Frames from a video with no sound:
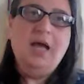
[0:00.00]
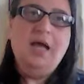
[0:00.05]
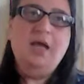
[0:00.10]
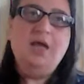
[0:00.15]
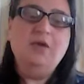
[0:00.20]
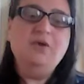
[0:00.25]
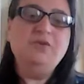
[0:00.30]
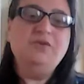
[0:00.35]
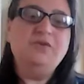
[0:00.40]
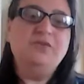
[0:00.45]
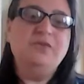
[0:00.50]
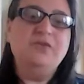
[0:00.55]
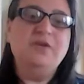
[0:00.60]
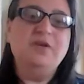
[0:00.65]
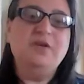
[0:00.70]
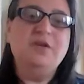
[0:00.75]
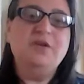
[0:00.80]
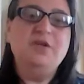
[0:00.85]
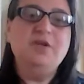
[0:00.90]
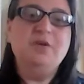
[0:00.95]
if
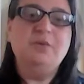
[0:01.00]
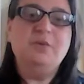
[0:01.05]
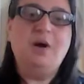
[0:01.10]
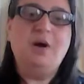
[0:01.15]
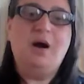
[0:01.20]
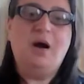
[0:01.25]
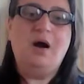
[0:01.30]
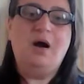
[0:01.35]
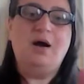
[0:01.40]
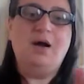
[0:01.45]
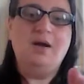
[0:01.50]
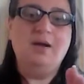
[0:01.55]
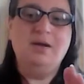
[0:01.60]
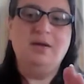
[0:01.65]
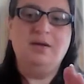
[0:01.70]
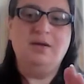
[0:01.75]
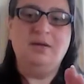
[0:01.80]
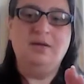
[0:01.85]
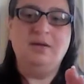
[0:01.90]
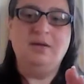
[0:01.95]
you are
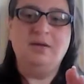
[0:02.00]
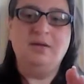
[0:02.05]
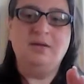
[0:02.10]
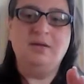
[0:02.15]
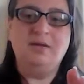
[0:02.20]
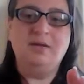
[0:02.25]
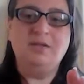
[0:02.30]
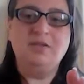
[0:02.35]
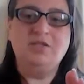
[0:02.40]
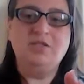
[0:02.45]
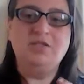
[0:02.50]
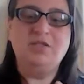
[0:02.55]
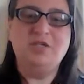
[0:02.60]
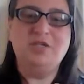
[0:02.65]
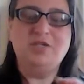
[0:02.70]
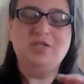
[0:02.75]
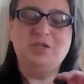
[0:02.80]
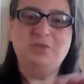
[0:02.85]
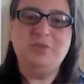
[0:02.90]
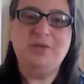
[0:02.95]

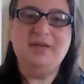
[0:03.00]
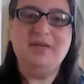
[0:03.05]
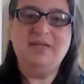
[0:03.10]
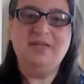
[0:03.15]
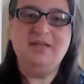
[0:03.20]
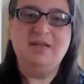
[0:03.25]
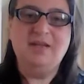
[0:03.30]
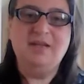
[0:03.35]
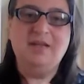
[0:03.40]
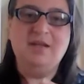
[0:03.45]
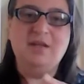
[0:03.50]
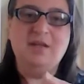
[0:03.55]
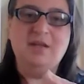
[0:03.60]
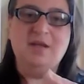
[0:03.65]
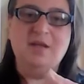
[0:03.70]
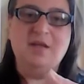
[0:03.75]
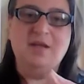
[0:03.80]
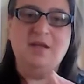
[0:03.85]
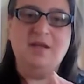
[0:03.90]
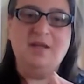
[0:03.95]
just doing
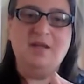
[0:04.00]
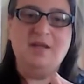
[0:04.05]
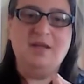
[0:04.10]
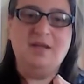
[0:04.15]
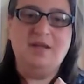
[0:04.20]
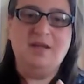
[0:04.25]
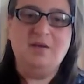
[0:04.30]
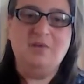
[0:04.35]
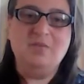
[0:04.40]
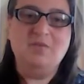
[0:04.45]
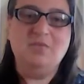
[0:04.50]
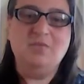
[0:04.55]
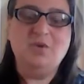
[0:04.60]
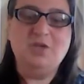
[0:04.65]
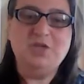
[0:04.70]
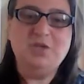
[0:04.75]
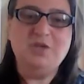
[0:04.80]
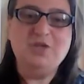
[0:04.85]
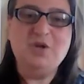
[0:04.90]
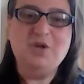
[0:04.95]

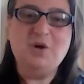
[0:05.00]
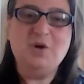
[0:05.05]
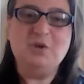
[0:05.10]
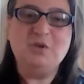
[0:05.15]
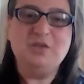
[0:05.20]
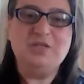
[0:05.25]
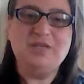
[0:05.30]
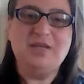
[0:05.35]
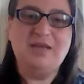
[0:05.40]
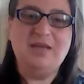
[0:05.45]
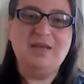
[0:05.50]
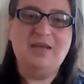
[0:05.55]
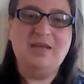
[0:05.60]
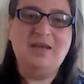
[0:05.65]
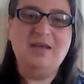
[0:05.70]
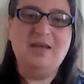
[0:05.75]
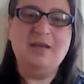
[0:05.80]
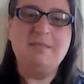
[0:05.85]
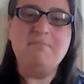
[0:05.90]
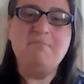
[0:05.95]
what you're told
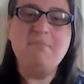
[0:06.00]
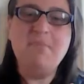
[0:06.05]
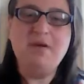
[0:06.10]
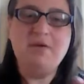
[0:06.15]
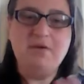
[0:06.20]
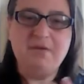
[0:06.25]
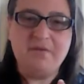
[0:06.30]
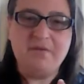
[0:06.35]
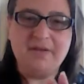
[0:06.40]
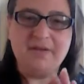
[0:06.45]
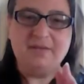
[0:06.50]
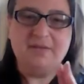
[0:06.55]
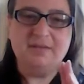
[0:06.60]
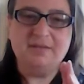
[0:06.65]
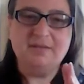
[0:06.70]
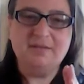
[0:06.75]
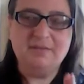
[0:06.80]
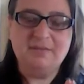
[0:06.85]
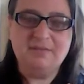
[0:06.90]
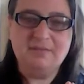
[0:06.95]
in a mirroring
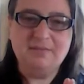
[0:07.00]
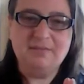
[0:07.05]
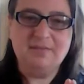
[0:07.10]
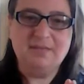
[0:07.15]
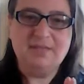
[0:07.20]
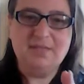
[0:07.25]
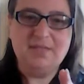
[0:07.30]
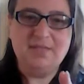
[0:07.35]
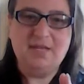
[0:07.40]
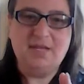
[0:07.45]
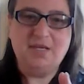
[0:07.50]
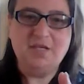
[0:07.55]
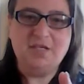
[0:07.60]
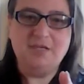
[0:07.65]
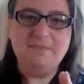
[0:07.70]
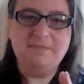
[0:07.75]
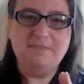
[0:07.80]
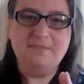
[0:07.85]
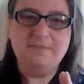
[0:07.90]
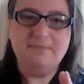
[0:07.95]

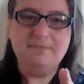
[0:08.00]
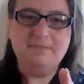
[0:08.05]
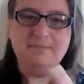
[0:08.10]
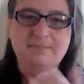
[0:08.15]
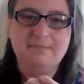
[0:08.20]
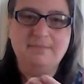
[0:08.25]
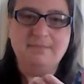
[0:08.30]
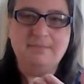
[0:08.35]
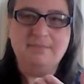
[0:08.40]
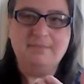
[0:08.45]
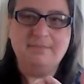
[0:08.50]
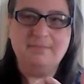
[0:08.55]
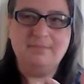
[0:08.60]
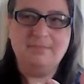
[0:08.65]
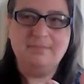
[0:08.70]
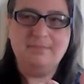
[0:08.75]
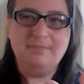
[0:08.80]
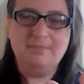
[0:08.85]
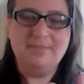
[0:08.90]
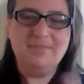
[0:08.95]
sensation,
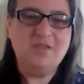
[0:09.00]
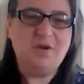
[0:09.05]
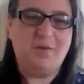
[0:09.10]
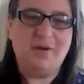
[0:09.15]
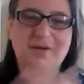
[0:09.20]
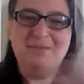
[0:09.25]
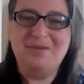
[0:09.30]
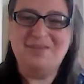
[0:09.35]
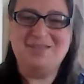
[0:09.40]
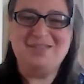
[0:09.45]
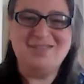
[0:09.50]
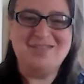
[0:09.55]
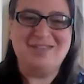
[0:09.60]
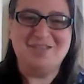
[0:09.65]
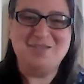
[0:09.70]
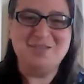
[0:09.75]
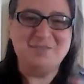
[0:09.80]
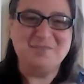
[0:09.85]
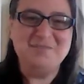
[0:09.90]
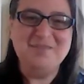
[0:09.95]
sorry, not
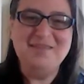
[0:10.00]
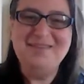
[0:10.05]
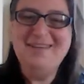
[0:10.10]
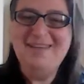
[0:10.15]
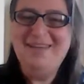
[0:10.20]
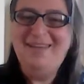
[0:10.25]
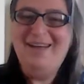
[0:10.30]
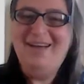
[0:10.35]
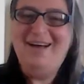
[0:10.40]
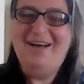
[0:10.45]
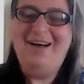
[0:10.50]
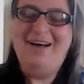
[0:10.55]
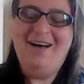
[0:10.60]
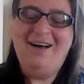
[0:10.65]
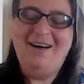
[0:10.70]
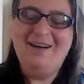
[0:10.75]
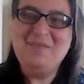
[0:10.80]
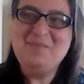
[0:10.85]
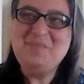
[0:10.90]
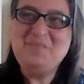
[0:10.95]
sensation.
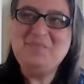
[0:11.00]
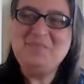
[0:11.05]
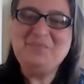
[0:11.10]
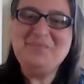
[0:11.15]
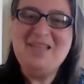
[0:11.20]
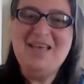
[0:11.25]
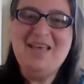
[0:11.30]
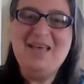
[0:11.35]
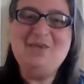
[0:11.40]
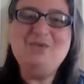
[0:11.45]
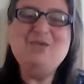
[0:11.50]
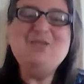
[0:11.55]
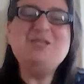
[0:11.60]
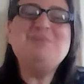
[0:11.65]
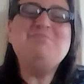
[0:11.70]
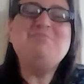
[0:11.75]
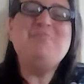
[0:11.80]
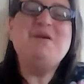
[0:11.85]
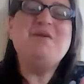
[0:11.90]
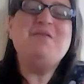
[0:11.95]
If you're
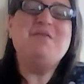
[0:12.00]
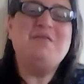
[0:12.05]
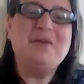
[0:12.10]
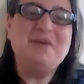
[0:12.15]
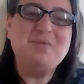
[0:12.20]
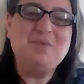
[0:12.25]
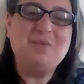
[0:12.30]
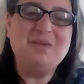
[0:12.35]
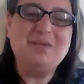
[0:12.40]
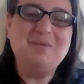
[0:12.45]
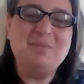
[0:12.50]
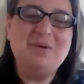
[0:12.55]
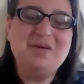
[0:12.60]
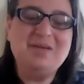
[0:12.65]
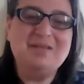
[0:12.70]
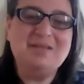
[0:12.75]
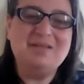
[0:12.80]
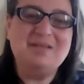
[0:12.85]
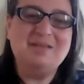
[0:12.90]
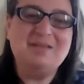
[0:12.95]
just mirroring what the
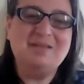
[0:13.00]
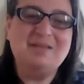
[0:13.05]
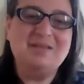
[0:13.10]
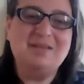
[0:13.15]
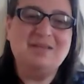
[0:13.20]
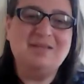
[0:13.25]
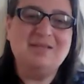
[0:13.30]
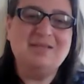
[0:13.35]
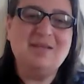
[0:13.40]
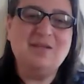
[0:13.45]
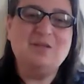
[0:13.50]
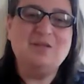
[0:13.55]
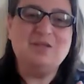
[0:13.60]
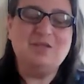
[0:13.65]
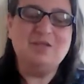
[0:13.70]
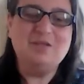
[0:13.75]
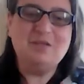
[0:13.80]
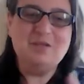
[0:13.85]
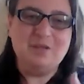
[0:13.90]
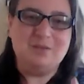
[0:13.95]
person tells you
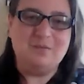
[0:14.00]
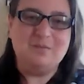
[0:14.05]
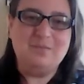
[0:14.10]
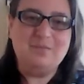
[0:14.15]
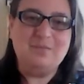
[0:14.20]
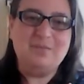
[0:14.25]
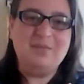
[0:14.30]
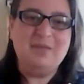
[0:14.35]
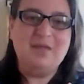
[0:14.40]
to do,